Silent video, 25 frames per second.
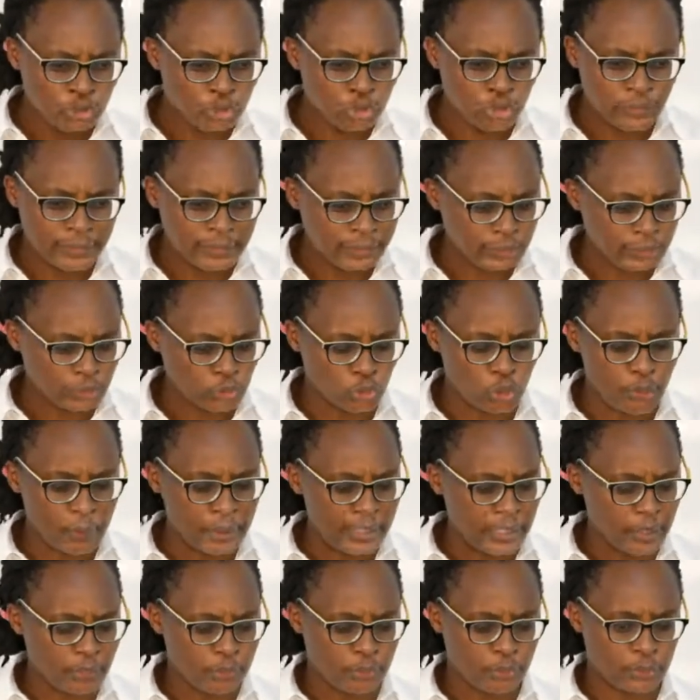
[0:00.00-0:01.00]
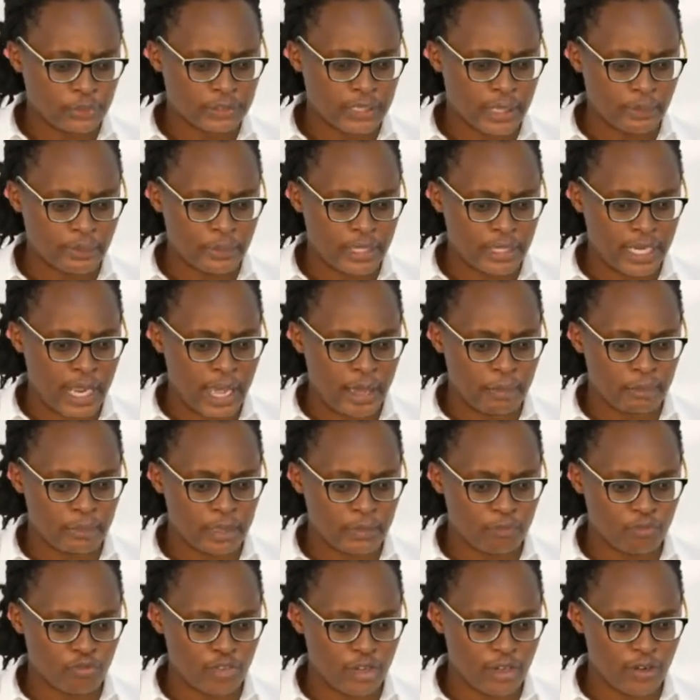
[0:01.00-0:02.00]
So there's so many books. I mean,
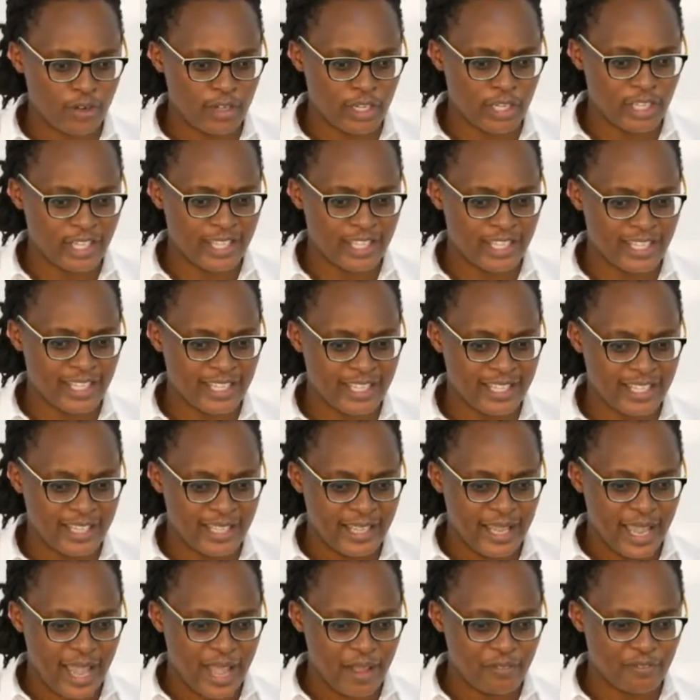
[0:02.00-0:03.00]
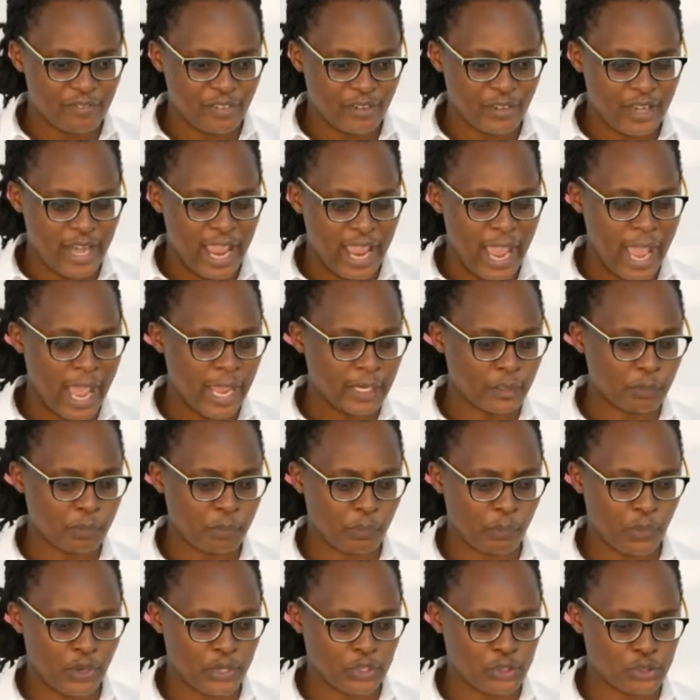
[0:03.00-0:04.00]
I'm very
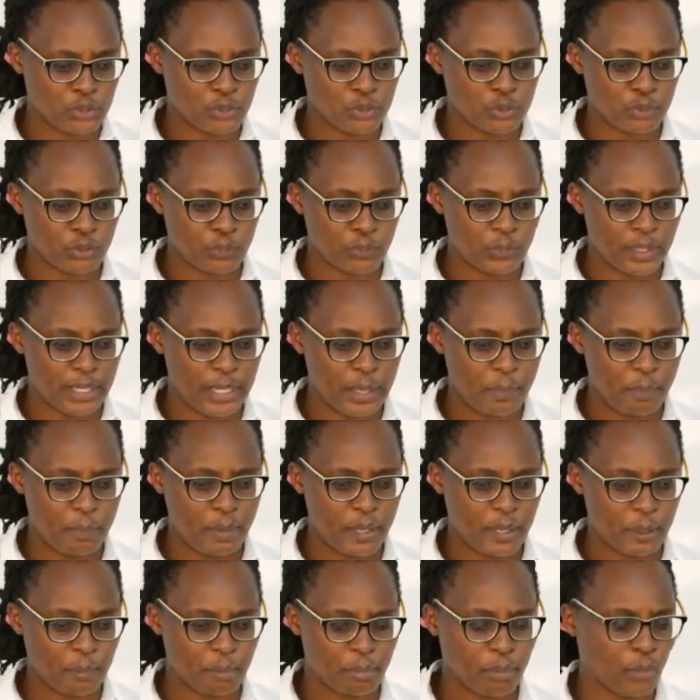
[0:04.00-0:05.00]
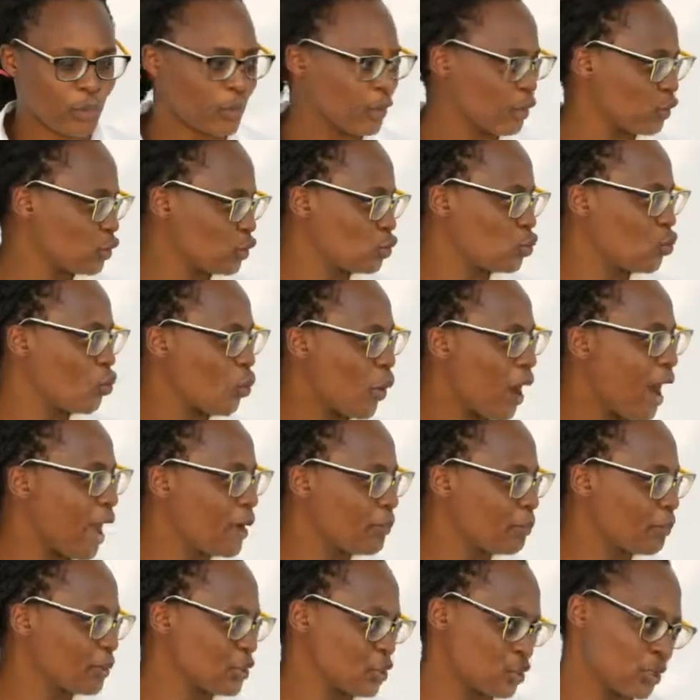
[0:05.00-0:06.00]
hard pressed to really pinpoint
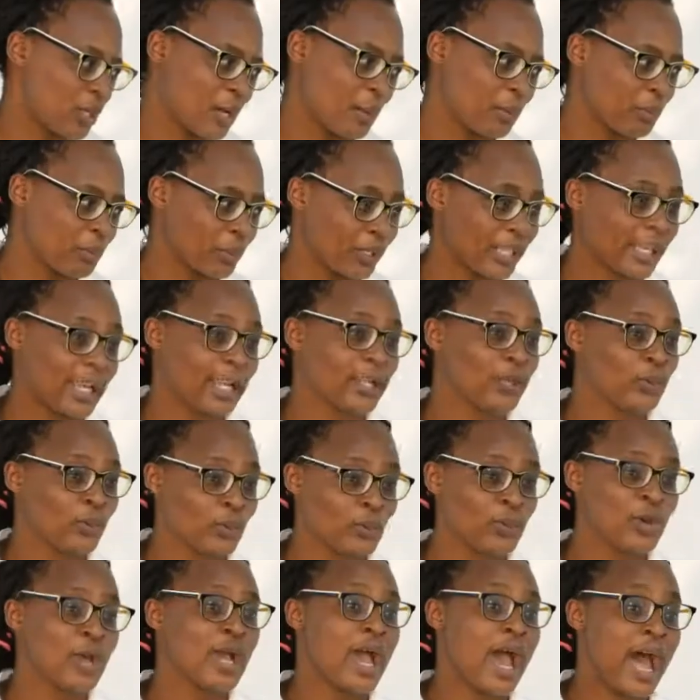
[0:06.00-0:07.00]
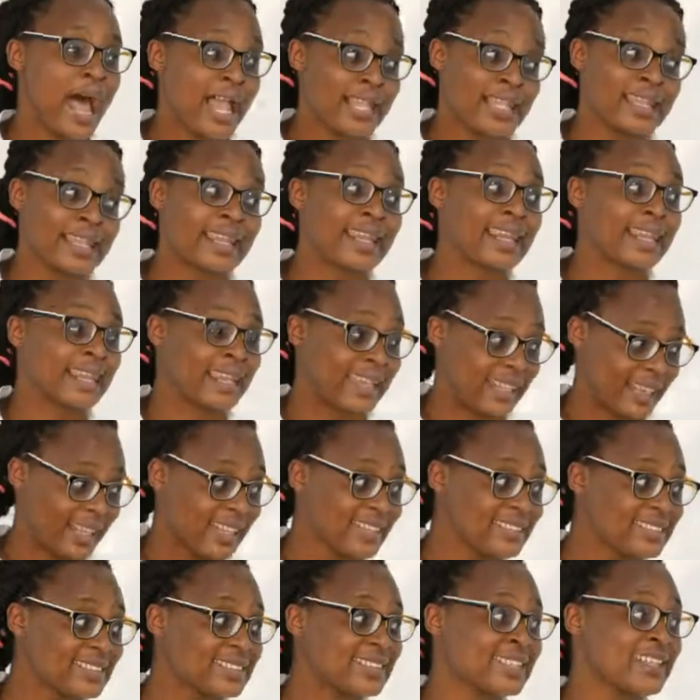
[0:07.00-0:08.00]
one particular book, and I know I'll
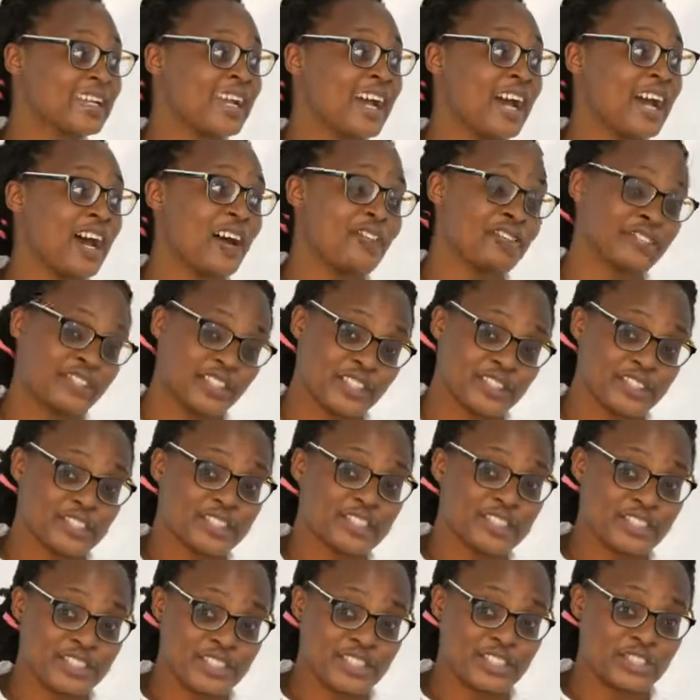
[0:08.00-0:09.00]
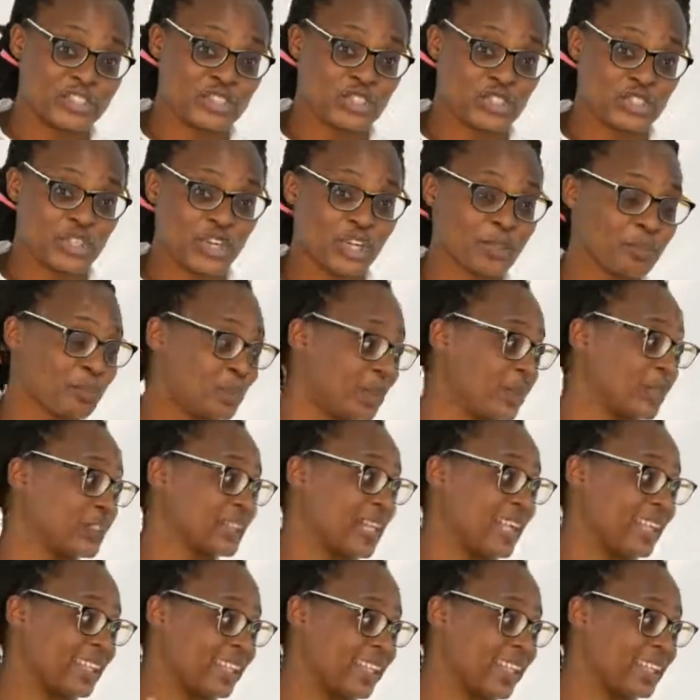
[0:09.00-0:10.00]
regret after this is short,
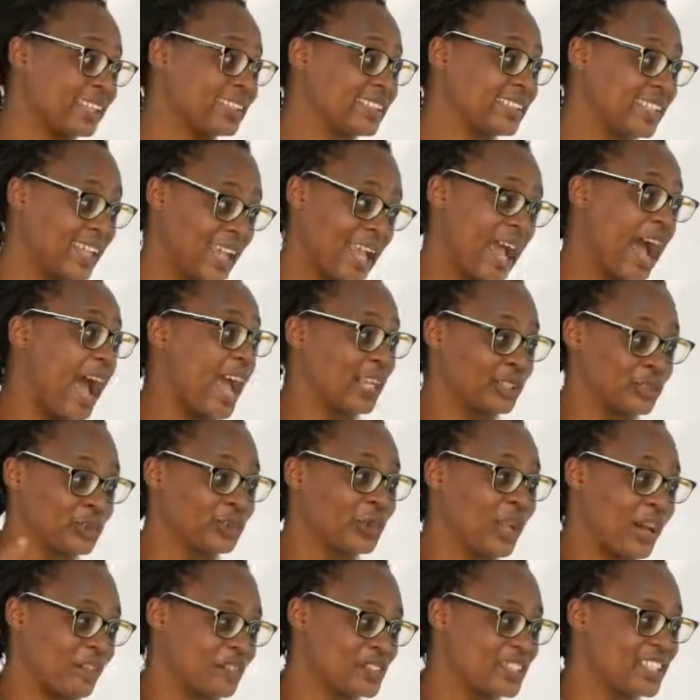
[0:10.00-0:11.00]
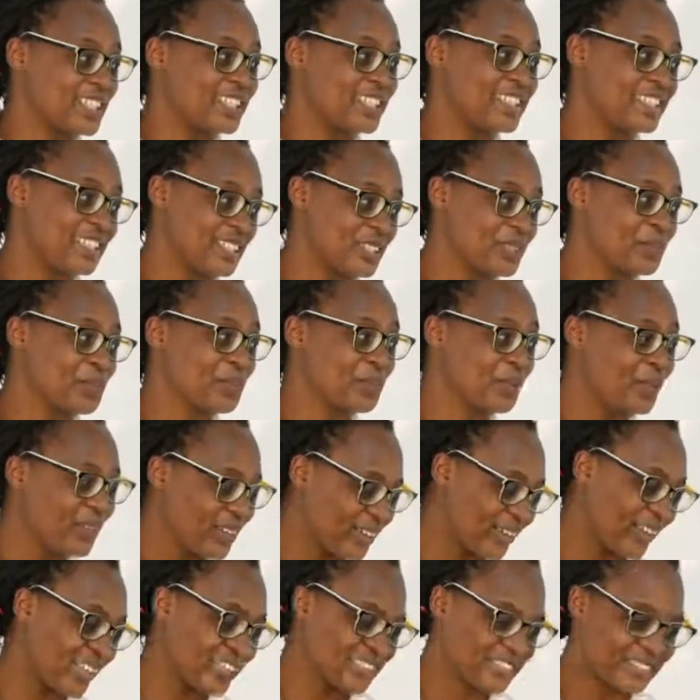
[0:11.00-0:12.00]
because I'll then say I should have said this
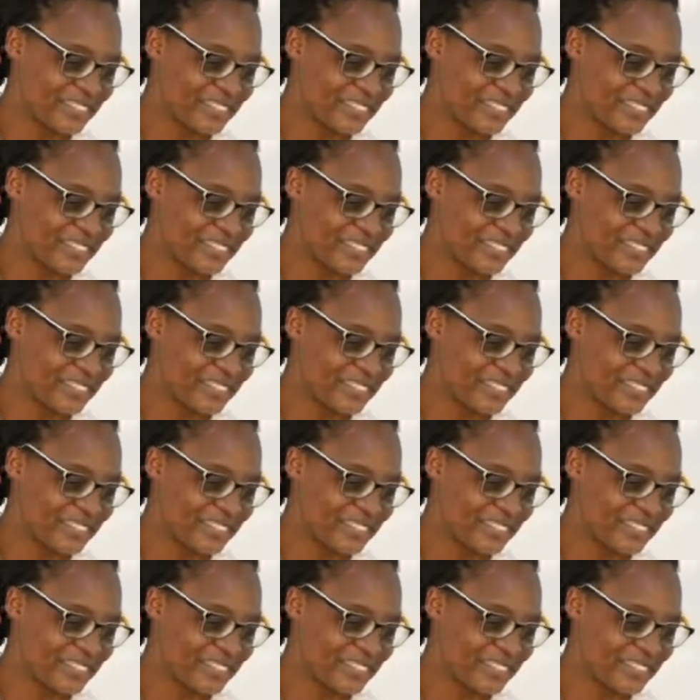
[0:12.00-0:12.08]
book, or I